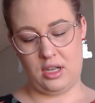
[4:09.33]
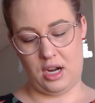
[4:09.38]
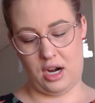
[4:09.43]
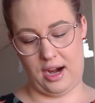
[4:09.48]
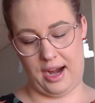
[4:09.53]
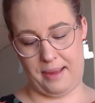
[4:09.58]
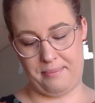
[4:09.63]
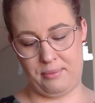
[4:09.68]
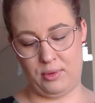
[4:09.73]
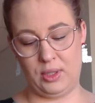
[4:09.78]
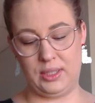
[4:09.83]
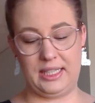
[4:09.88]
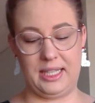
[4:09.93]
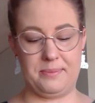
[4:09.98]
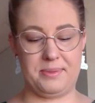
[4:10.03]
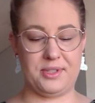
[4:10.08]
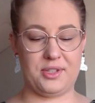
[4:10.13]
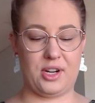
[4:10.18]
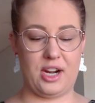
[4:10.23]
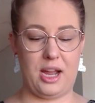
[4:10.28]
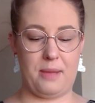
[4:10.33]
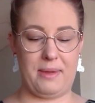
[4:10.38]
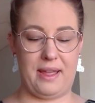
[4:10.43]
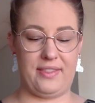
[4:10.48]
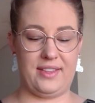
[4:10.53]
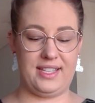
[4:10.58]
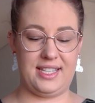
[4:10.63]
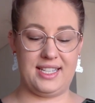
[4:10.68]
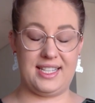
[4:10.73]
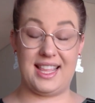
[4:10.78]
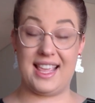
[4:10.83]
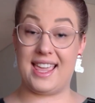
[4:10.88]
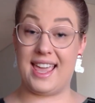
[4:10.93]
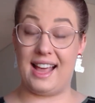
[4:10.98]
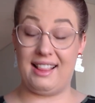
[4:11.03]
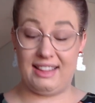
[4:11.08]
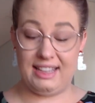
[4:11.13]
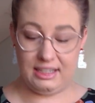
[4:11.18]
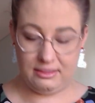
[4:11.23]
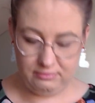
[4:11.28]
All right, more lip scrub, and this is the
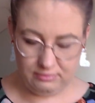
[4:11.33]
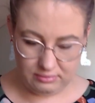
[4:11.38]
Gal